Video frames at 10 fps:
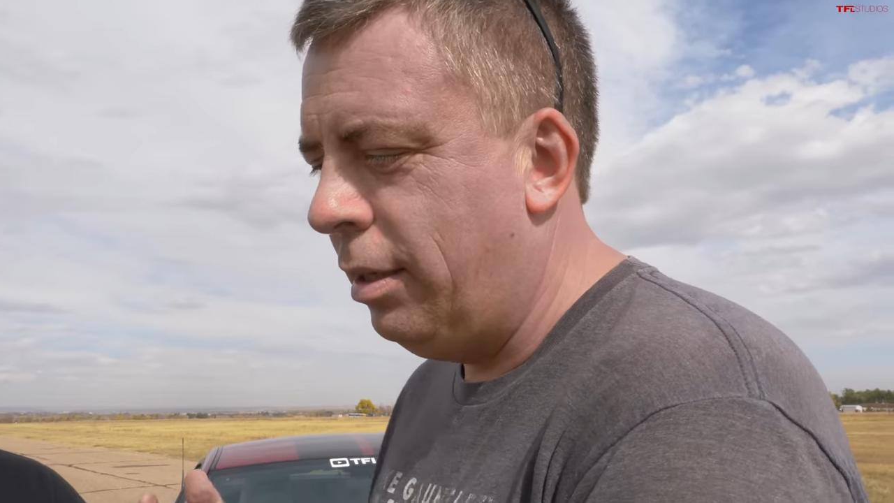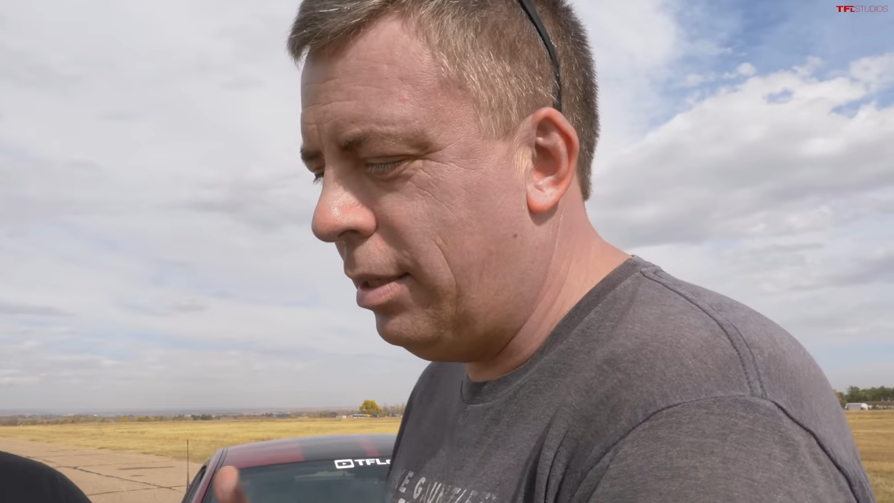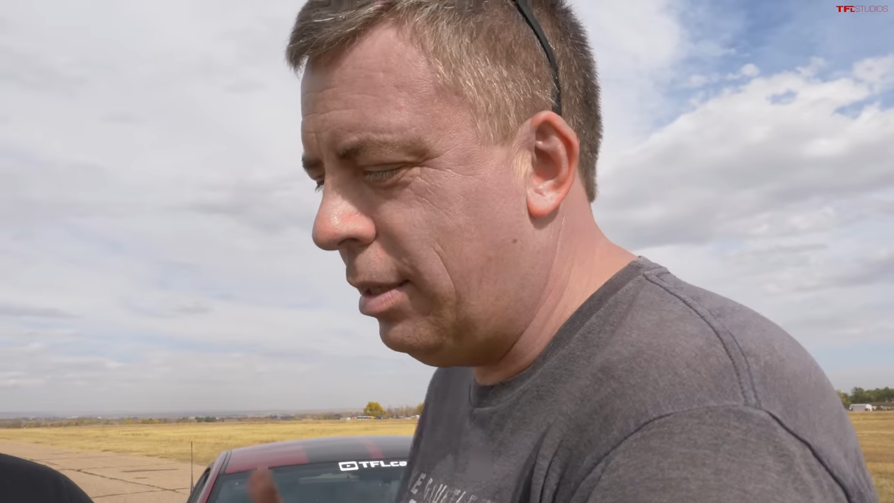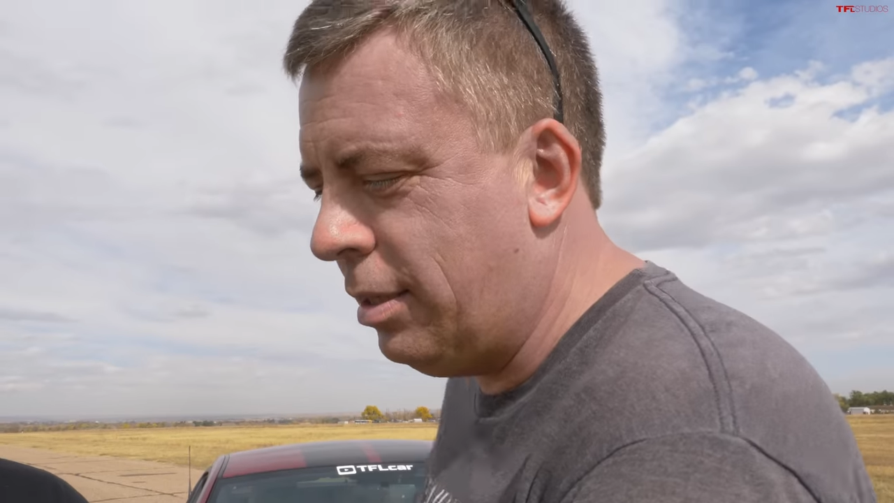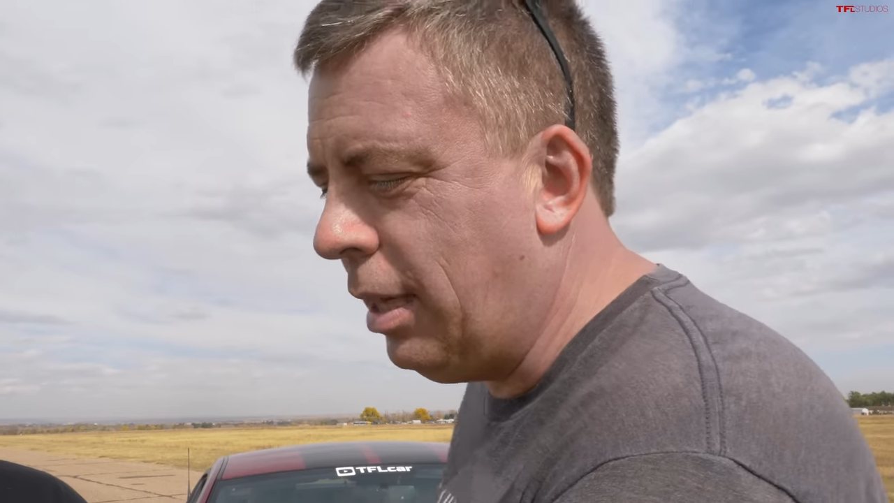
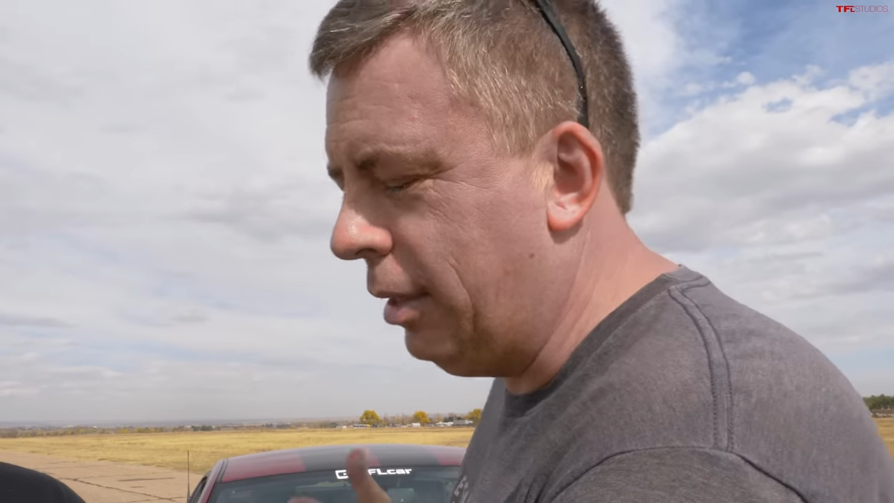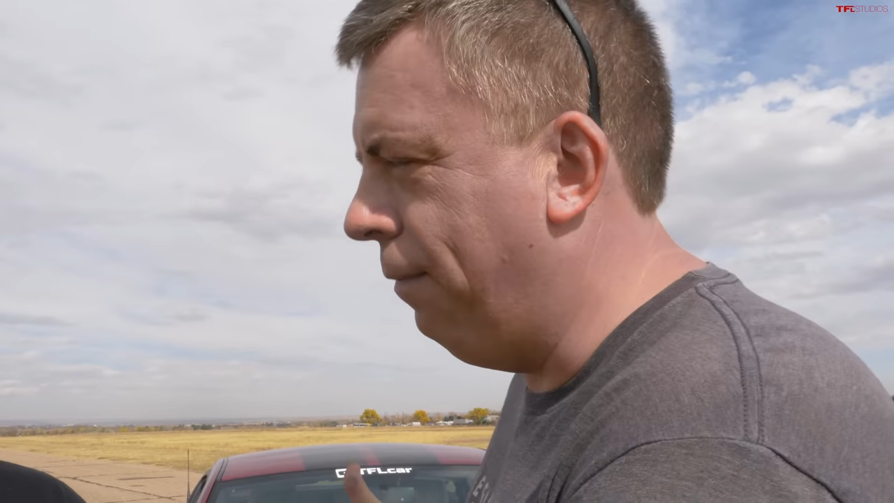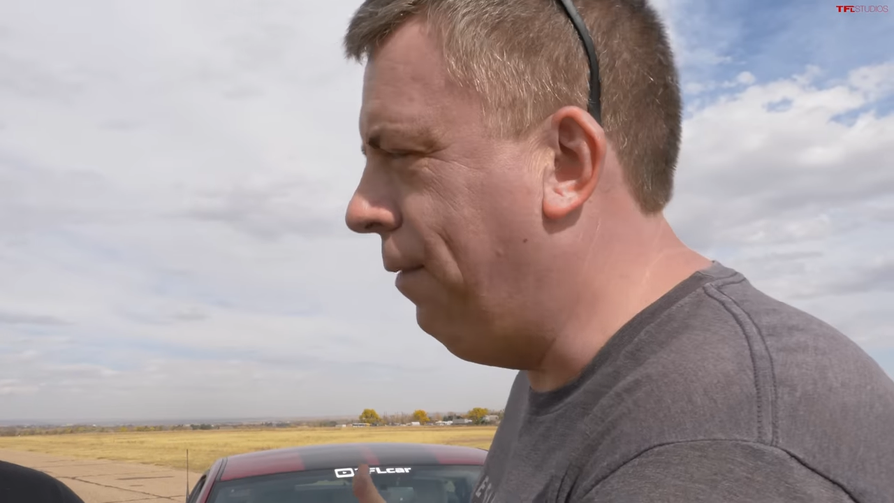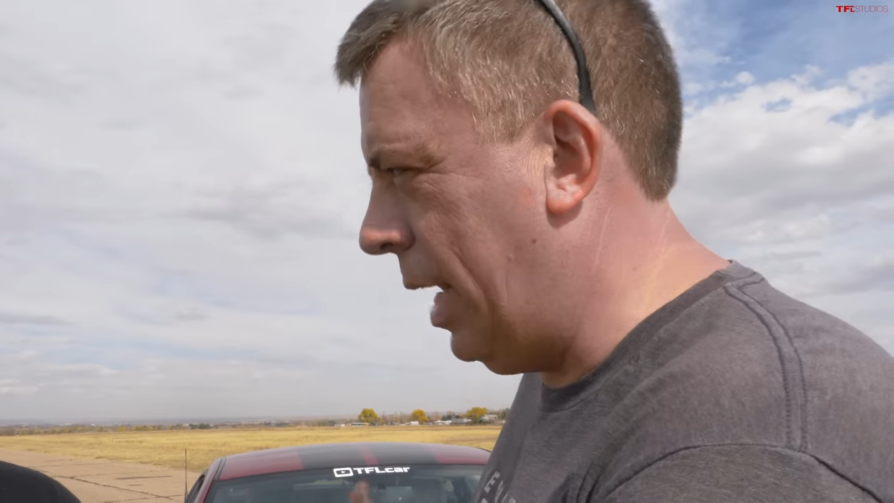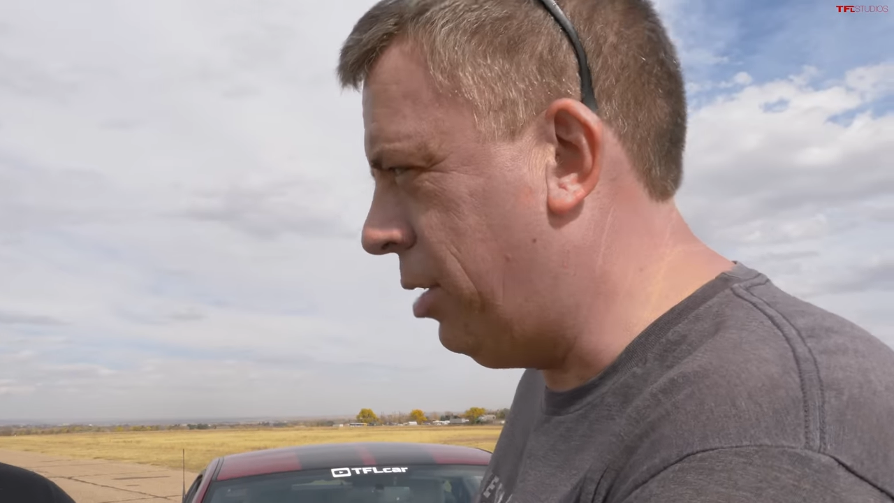this is not
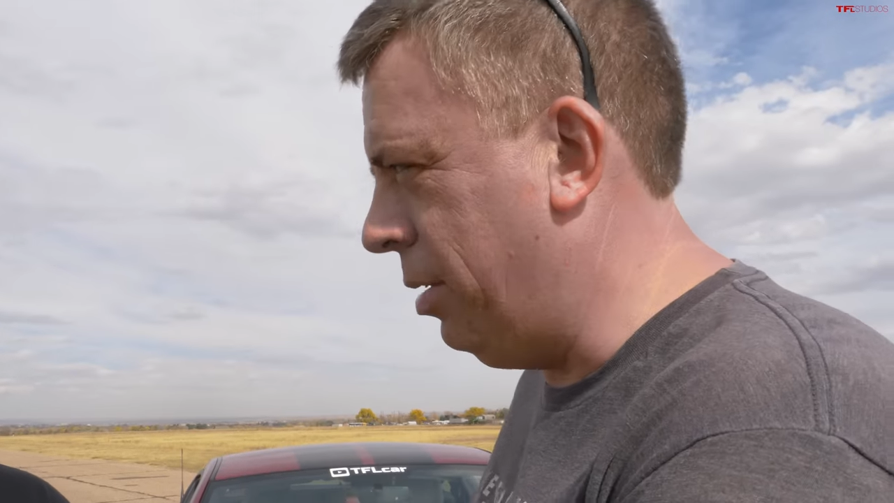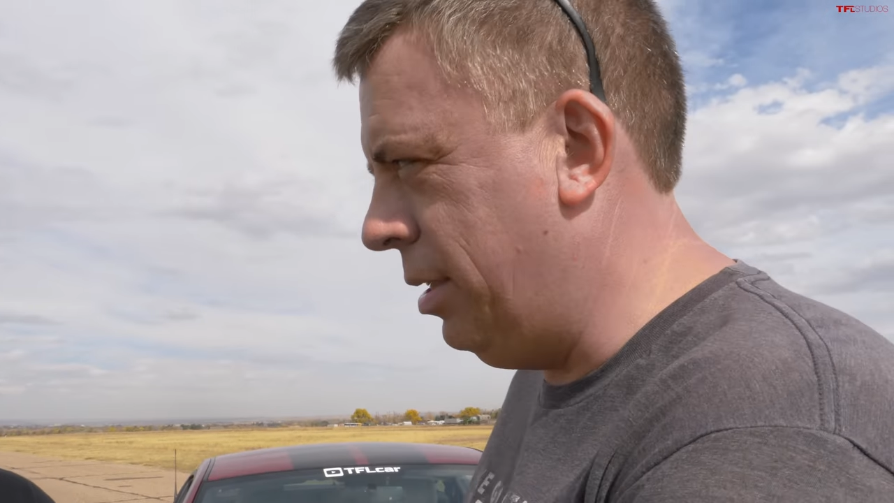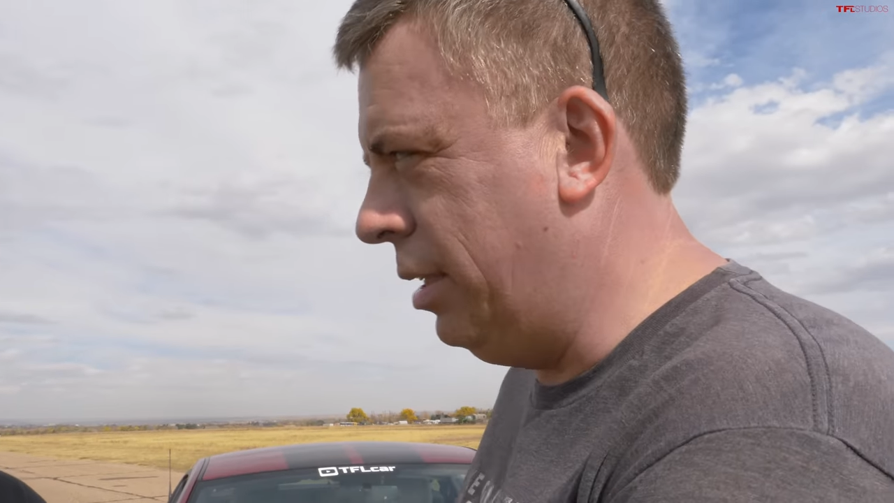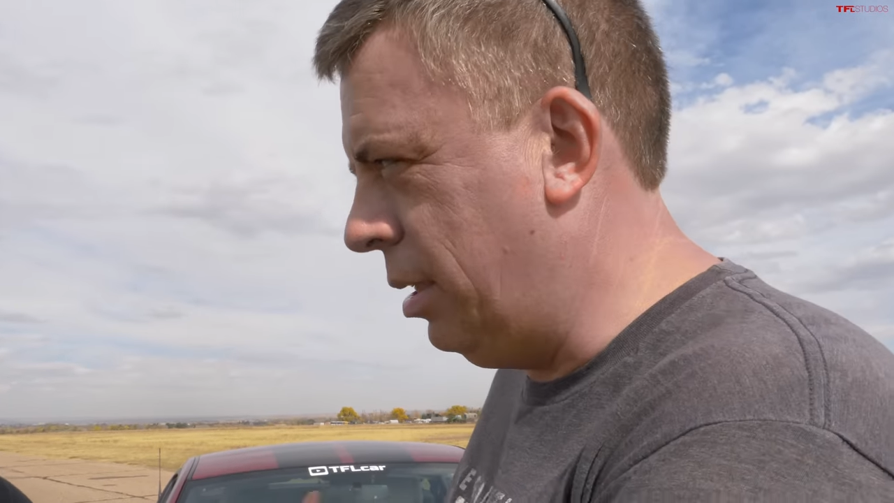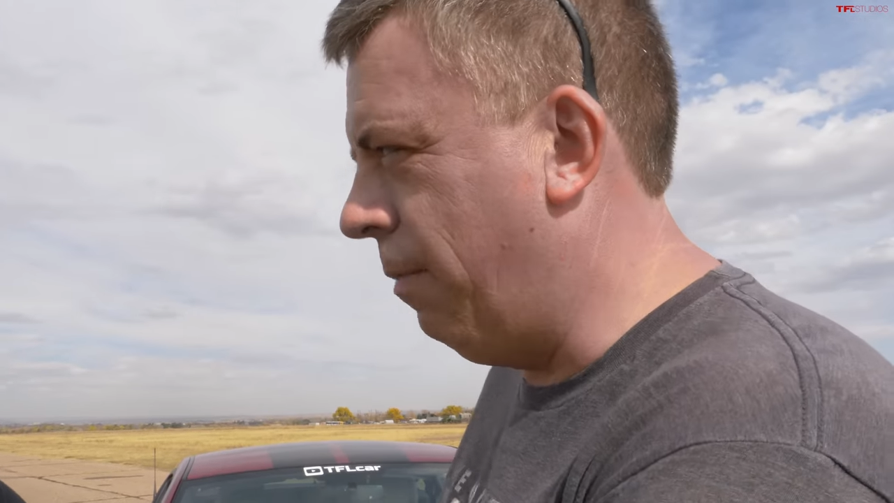a factory
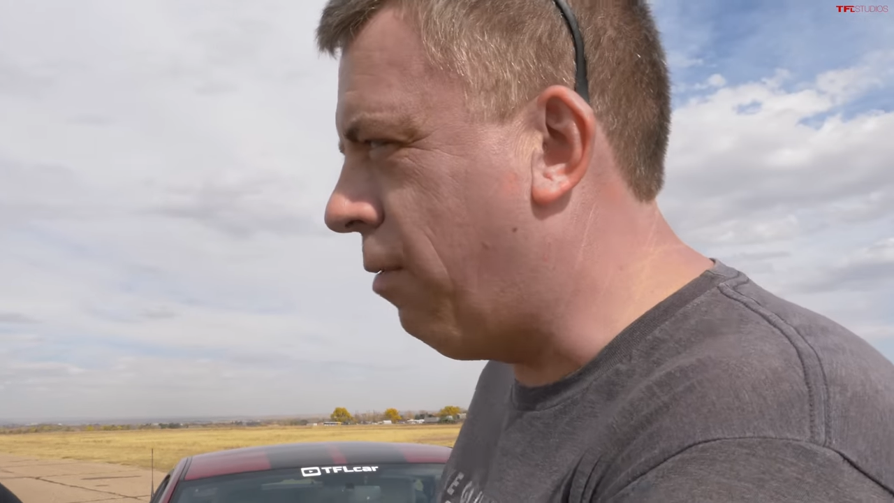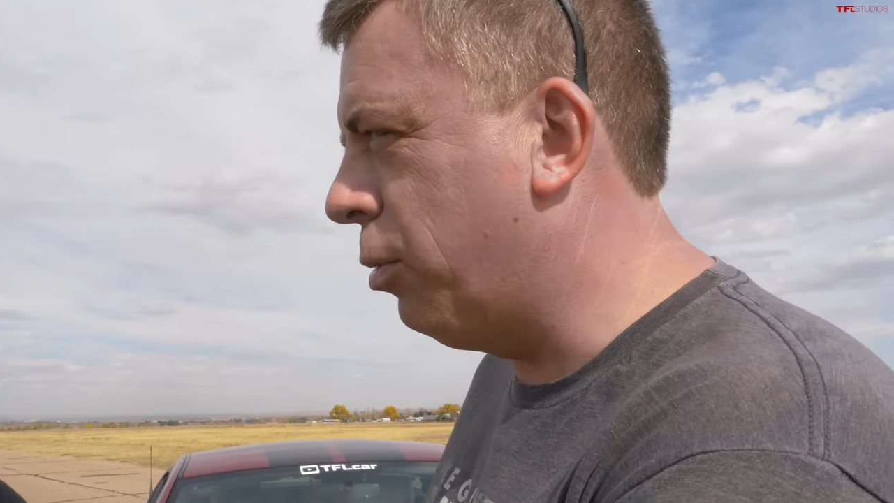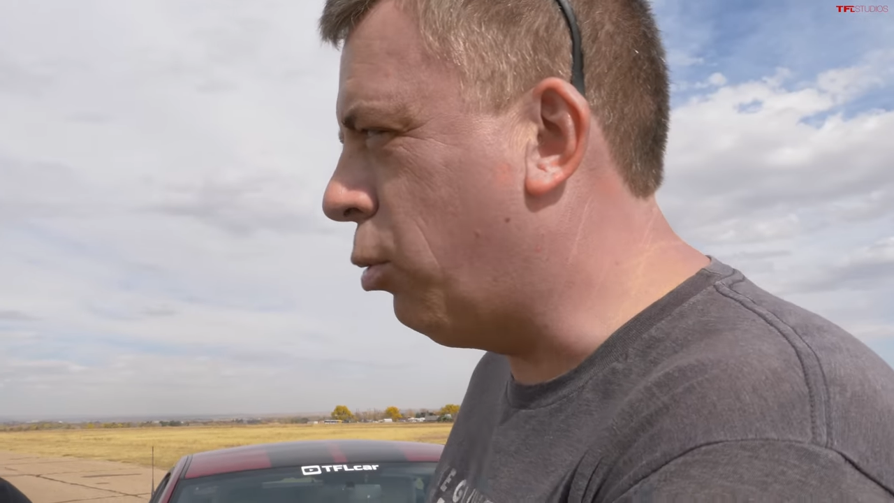system from